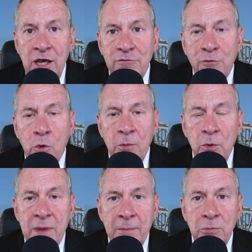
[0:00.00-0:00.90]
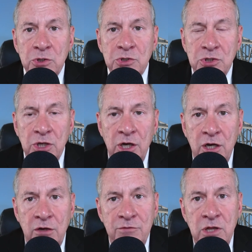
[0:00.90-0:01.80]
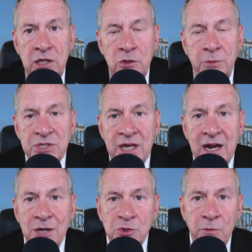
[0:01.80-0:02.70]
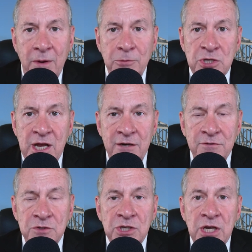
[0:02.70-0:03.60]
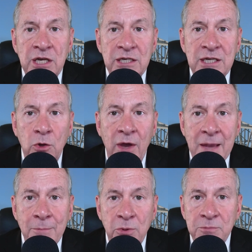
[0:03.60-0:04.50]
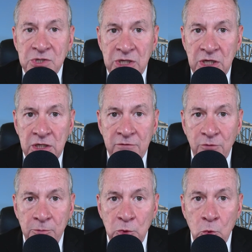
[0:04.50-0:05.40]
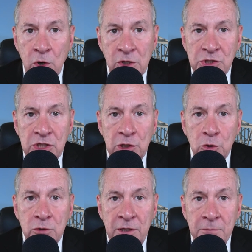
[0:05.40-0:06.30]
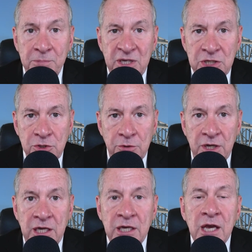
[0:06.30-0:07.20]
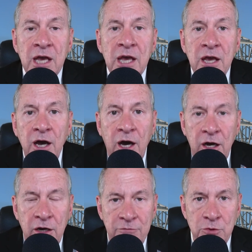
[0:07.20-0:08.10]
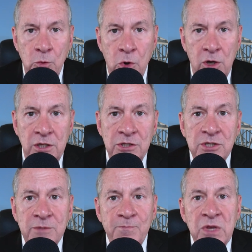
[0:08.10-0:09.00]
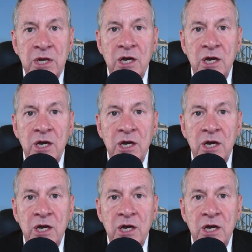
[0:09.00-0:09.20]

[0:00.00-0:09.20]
and former members of the Louisiana House of Representatives Neil Abramson from New Orleans and Luland Petrie of New Orleans.